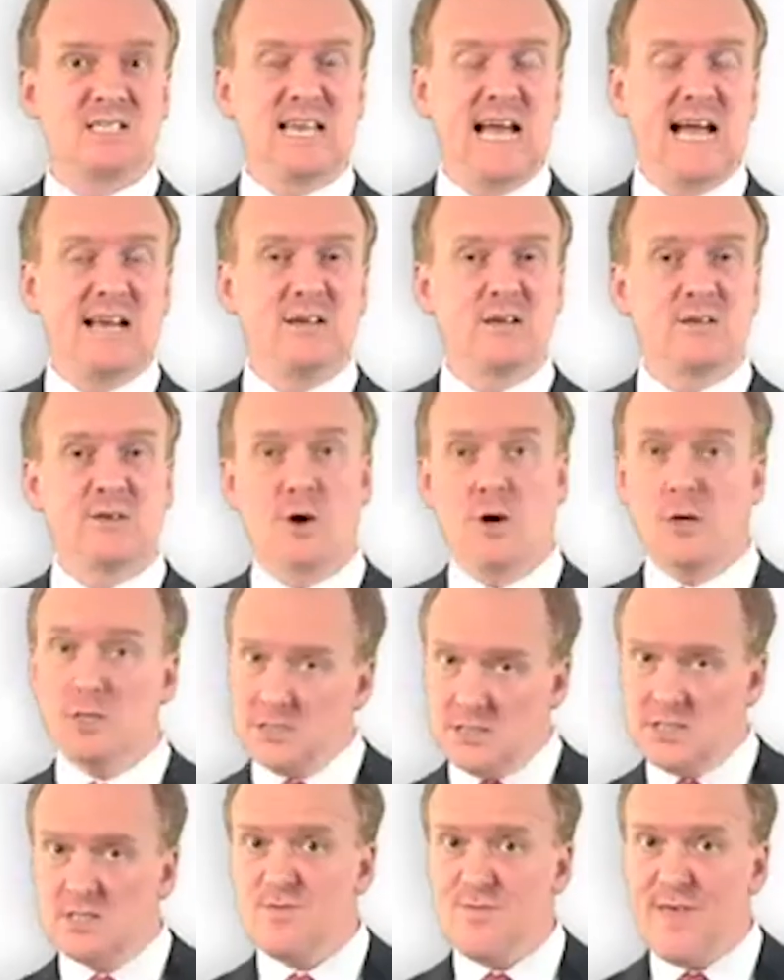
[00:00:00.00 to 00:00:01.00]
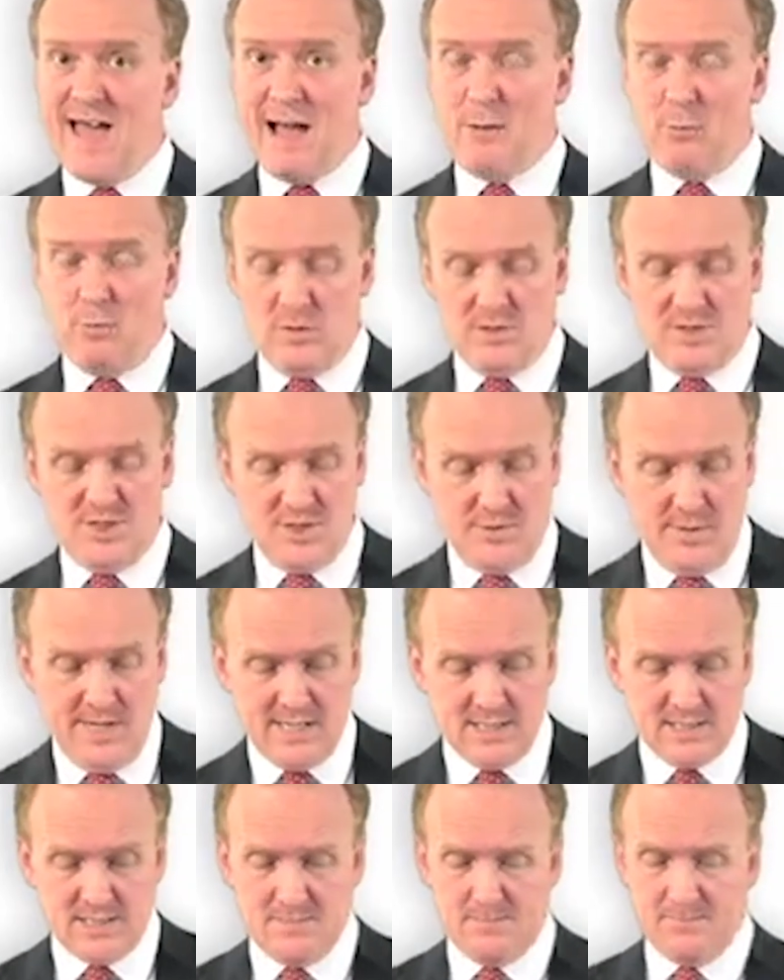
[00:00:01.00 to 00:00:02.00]
standard costs, that would do
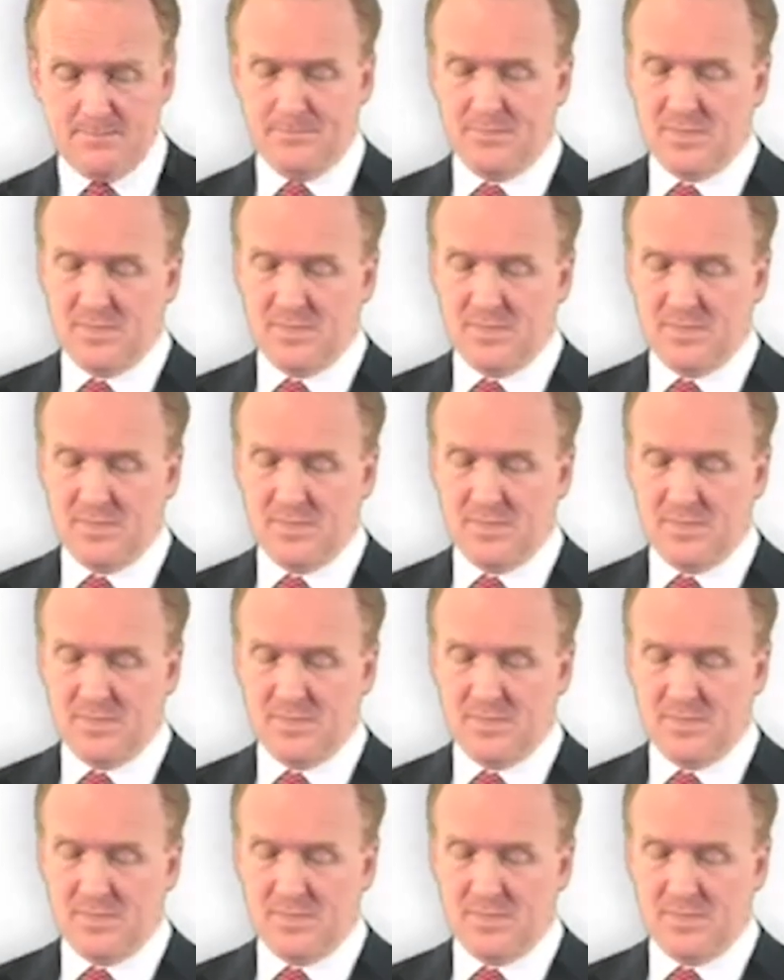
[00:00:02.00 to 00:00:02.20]
it.